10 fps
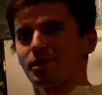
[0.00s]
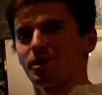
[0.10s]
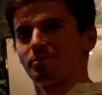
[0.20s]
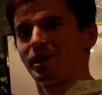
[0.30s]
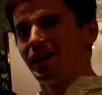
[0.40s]

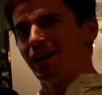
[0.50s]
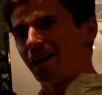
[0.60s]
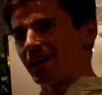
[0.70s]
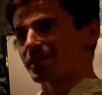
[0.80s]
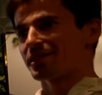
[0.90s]
from
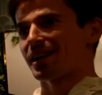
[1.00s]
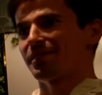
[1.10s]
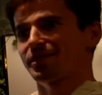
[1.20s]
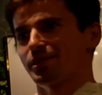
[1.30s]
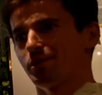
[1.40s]

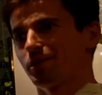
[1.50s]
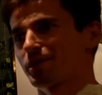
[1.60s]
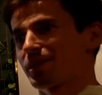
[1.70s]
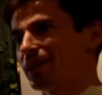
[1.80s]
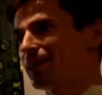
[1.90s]
aircrafts
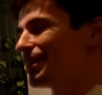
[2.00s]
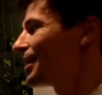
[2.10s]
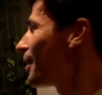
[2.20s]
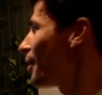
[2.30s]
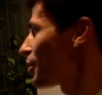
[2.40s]
or
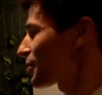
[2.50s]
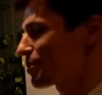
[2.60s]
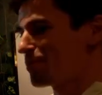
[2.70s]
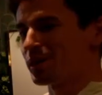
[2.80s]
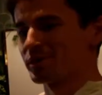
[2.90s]

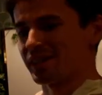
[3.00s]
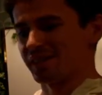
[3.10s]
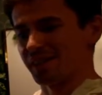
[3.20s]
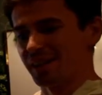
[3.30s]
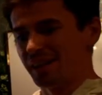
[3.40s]
from
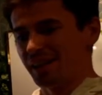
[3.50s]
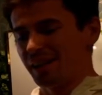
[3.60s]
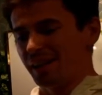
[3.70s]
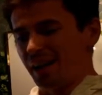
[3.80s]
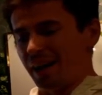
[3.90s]
mountains,
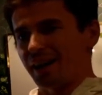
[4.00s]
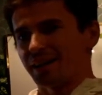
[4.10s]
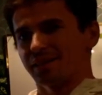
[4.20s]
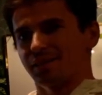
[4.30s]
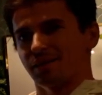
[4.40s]

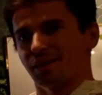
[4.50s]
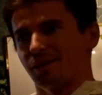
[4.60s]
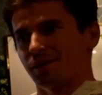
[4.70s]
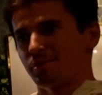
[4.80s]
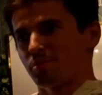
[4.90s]
and
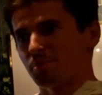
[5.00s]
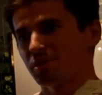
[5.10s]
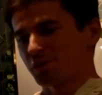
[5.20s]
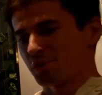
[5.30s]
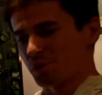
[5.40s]

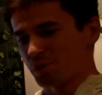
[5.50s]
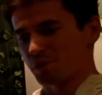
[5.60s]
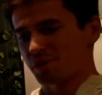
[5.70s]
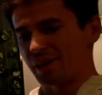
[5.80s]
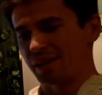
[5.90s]
people
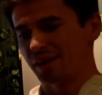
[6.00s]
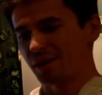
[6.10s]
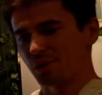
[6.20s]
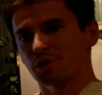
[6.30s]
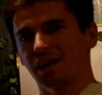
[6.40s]
who
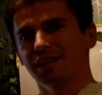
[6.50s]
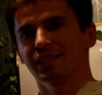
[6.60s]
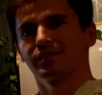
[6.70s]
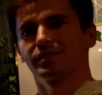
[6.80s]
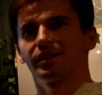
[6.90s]

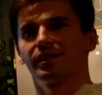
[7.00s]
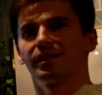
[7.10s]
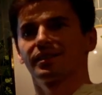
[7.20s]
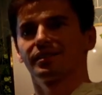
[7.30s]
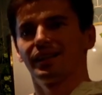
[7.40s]
run and
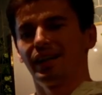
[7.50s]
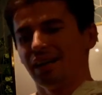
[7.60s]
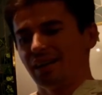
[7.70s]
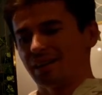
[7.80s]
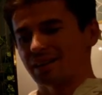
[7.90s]

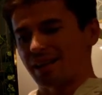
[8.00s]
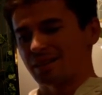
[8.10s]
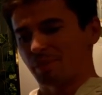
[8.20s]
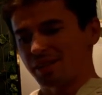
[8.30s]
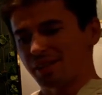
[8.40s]
ride
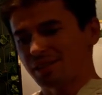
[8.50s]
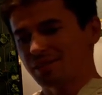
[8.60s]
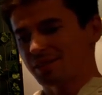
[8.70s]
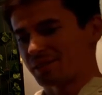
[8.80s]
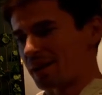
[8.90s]
the
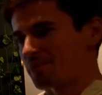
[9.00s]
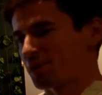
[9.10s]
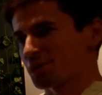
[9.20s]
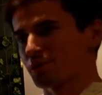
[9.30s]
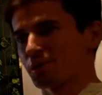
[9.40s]
bicycle, they
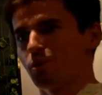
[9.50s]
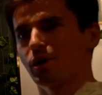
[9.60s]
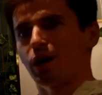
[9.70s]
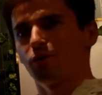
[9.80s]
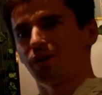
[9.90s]
want to
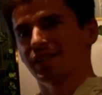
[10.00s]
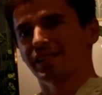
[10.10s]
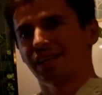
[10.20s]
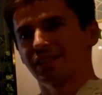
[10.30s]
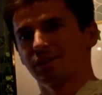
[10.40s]
know how fast
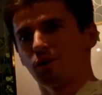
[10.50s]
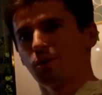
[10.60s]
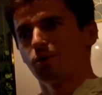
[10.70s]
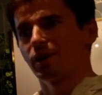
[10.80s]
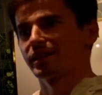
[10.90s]
they can
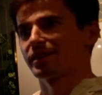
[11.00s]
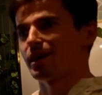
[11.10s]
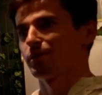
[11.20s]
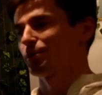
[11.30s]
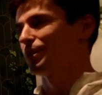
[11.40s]
go and
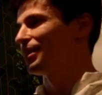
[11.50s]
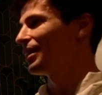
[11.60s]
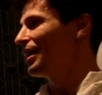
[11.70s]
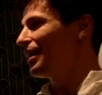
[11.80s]
how